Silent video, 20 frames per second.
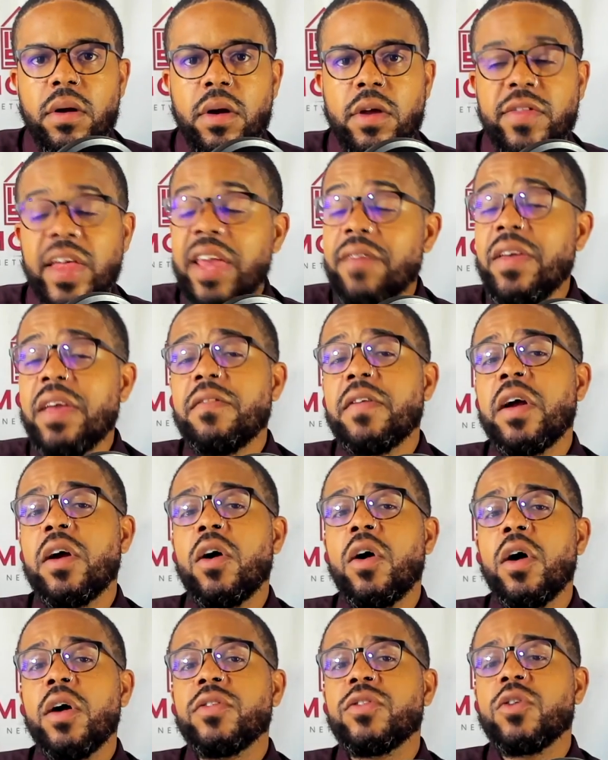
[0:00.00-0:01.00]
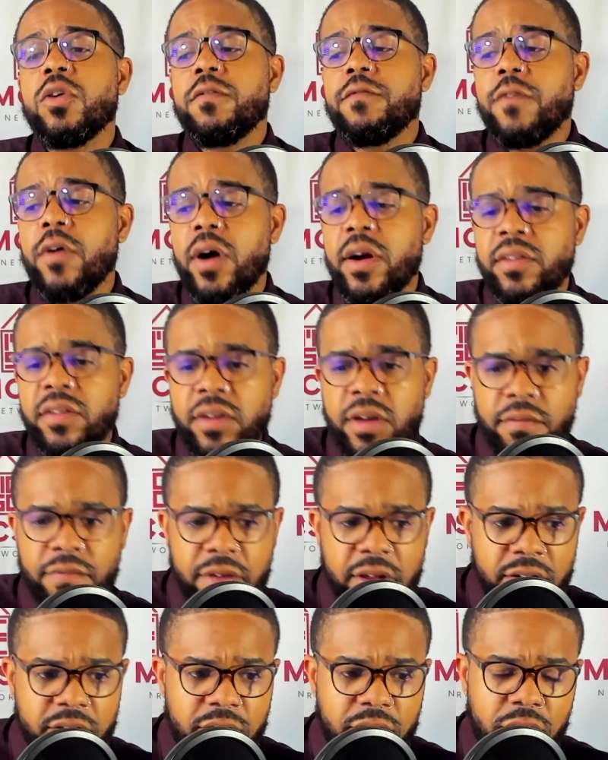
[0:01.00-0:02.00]
They've even gone so far as to
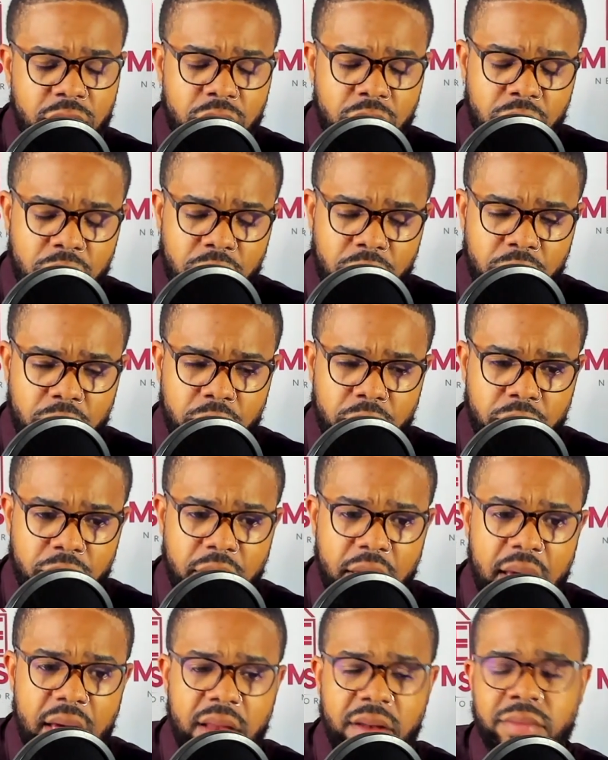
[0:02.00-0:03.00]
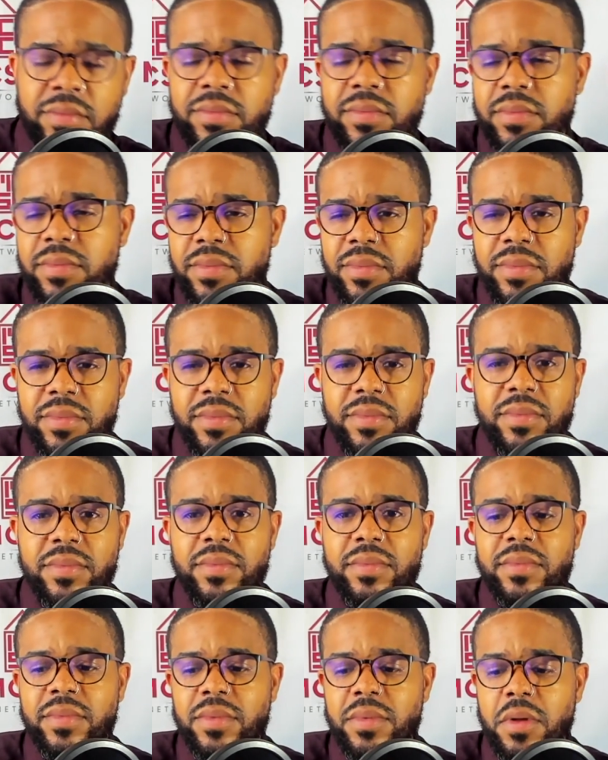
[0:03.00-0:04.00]
convince you that
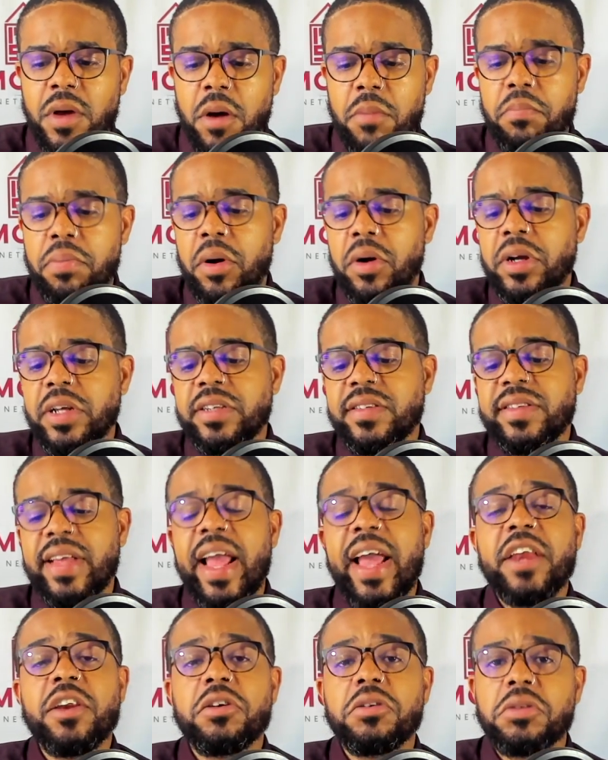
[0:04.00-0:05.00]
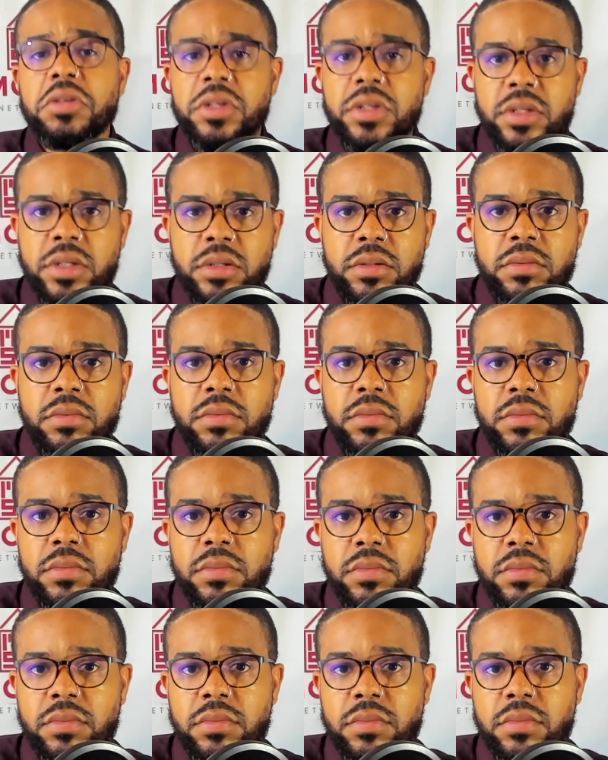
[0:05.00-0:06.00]
a Bernie Sanders
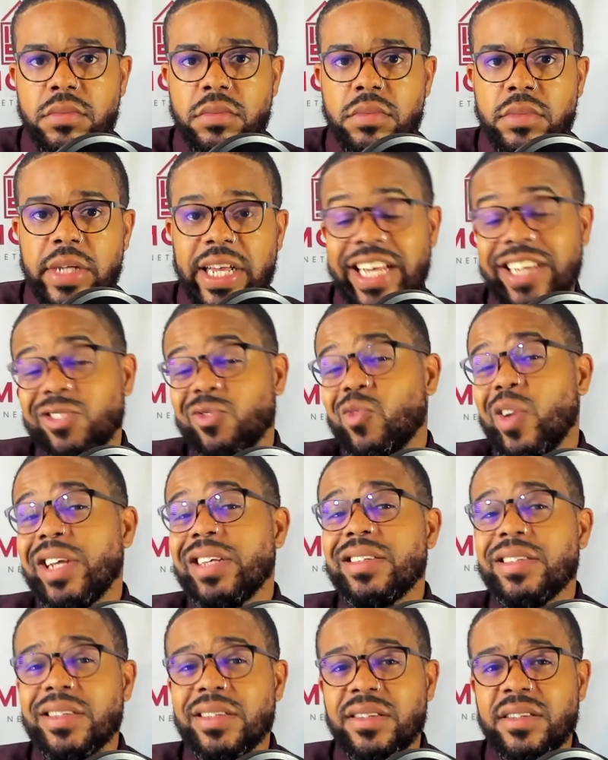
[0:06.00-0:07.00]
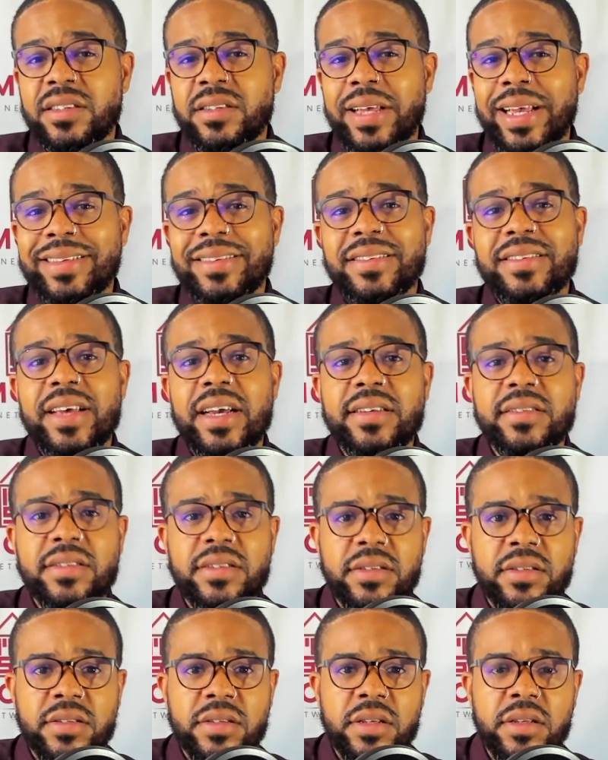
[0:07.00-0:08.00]
is racist and
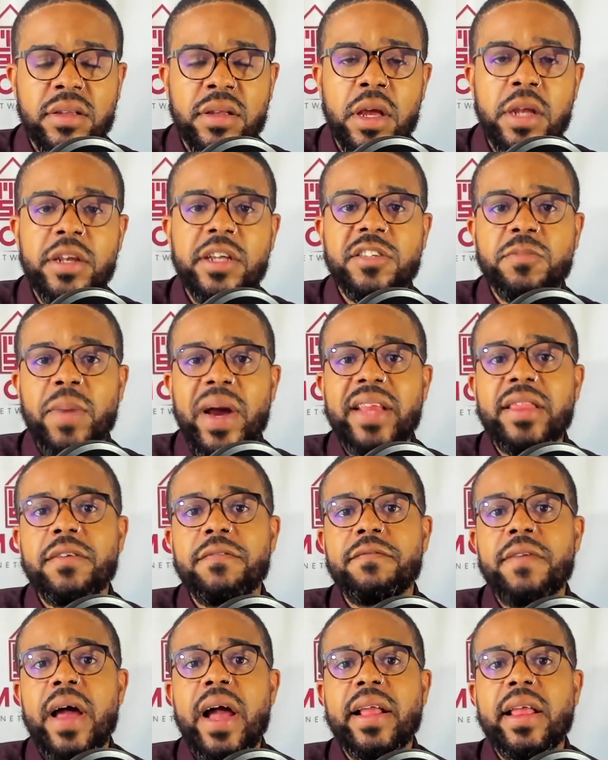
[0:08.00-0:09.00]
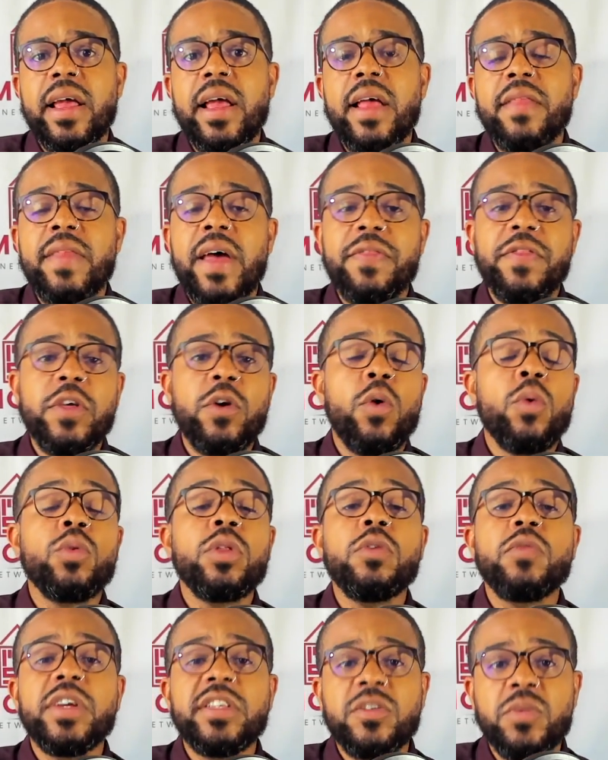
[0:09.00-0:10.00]
sexist, despite the fact that the
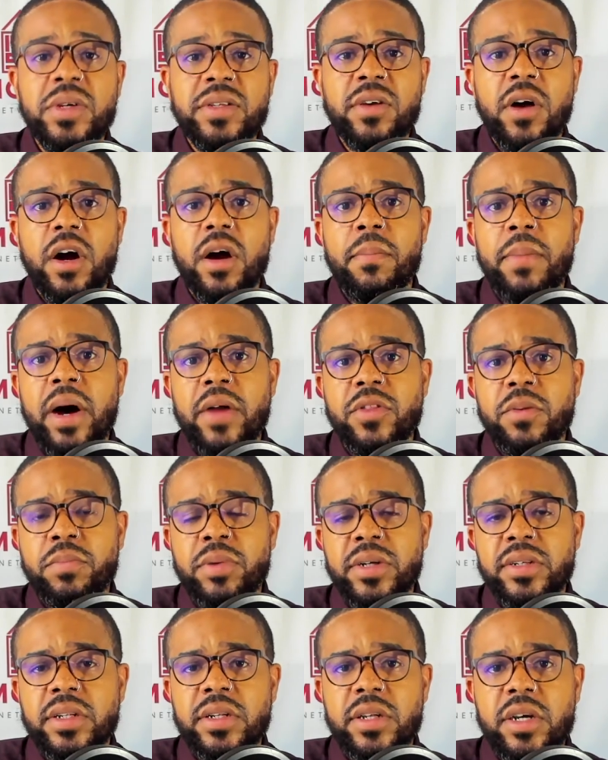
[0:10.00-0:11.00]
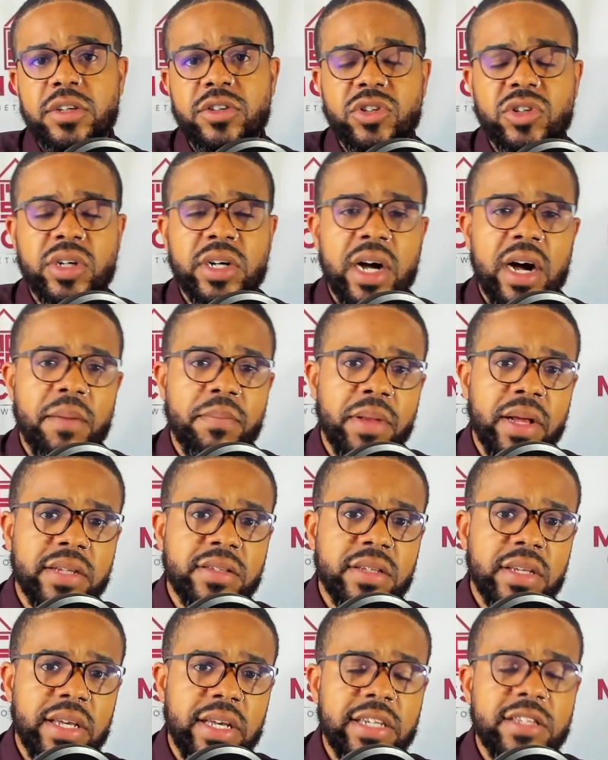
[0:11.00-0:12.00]
only reason we talk about the prison industrial
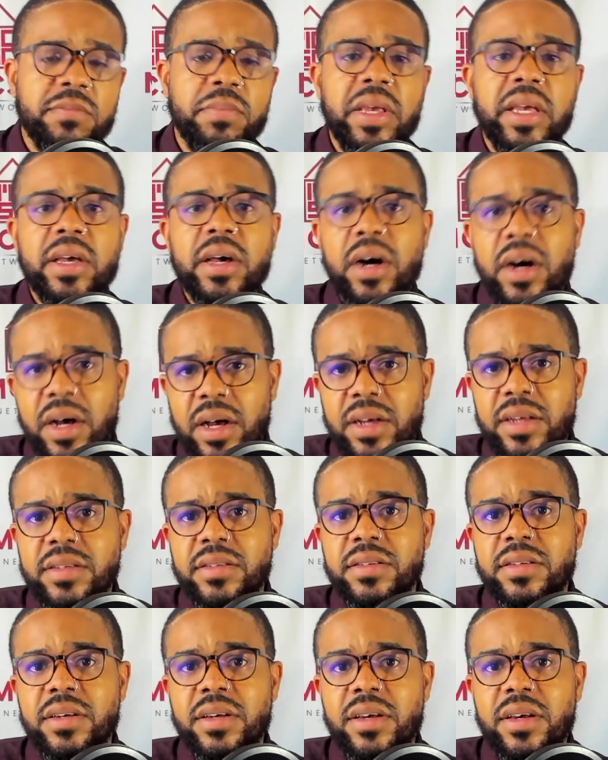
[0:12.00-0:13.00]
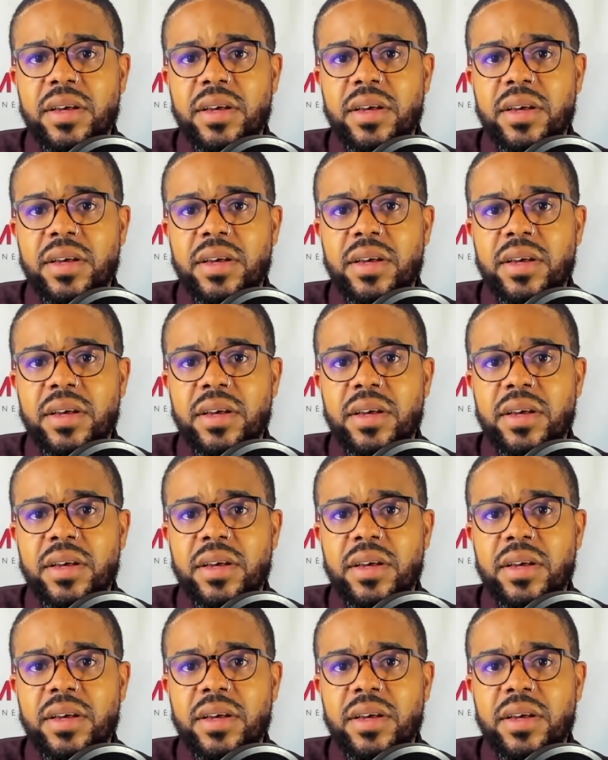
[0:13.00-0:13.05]
complex is because